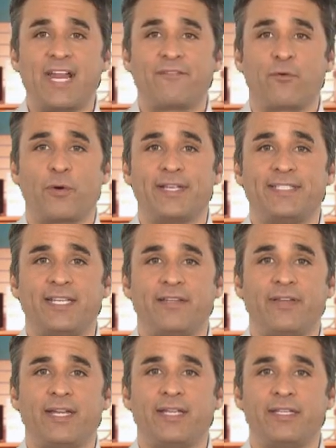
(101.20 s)
840
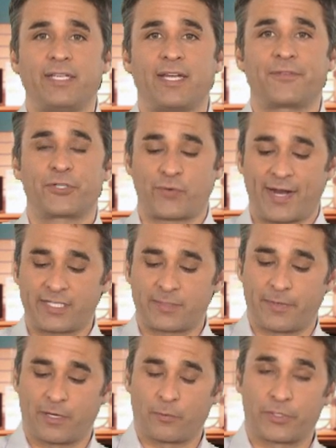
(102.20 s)
TV, you get the
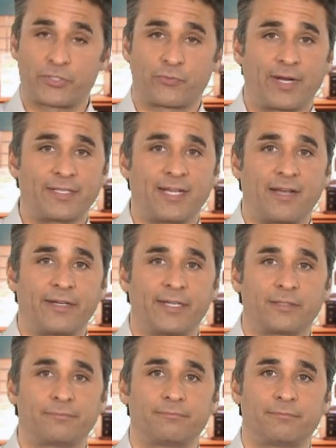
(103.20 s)
transmitter, which is right down
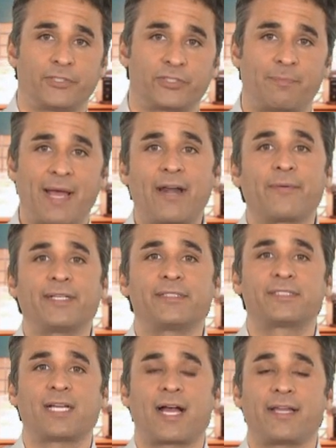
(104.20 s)
here. There's a battery
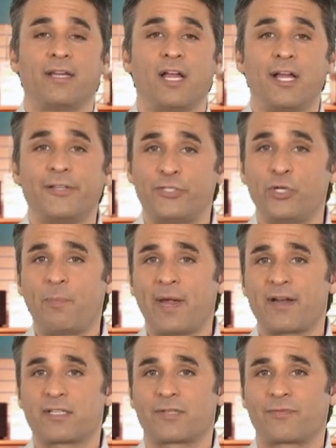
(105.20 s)
inside, two
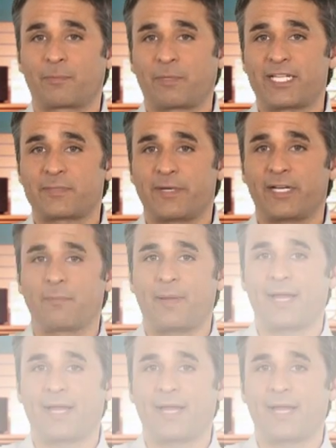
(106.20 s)
pairs of replacement ear